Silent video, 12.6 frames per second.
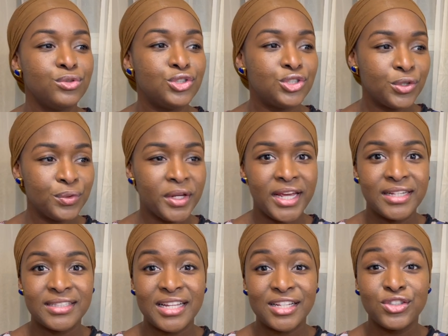
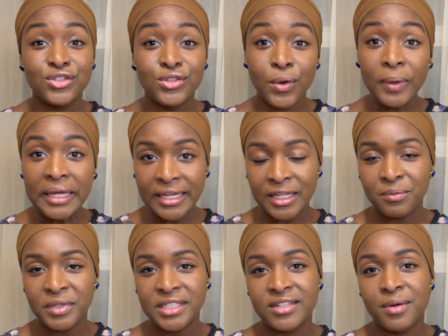showcase that sewing can
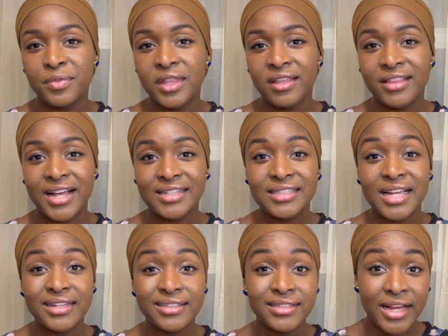be something that's
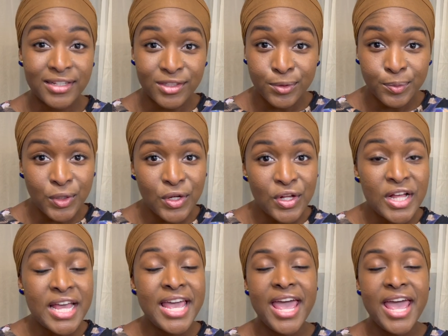accessible